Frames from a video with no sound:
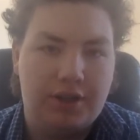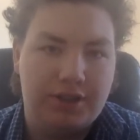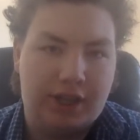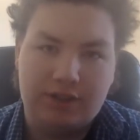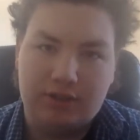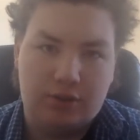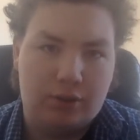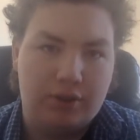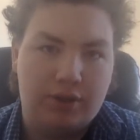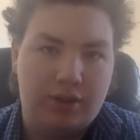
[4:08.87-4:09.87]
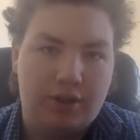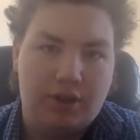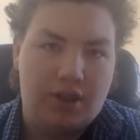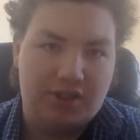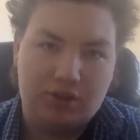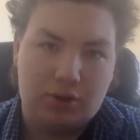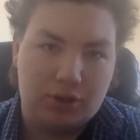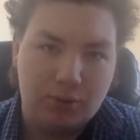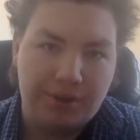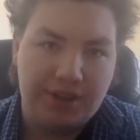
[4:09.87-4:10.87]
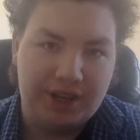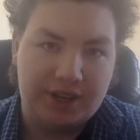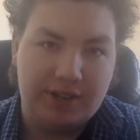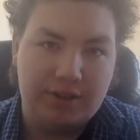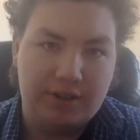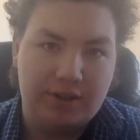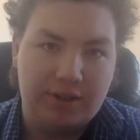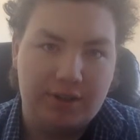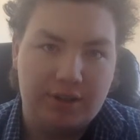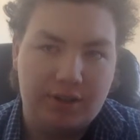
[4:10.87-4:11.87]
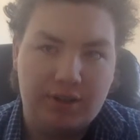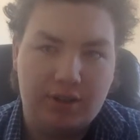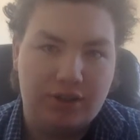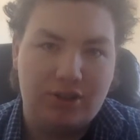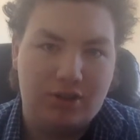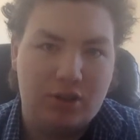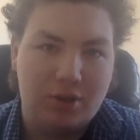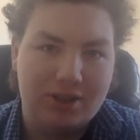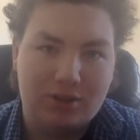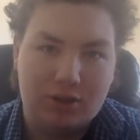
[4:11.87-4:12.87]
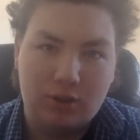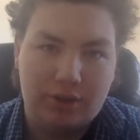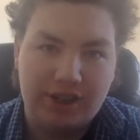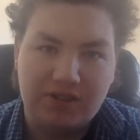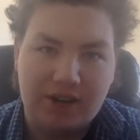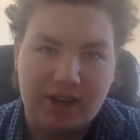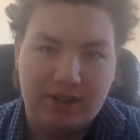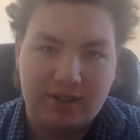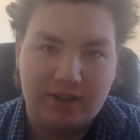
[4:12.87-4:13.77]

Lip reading: That's not a good thing. You know that's not a good thing, right?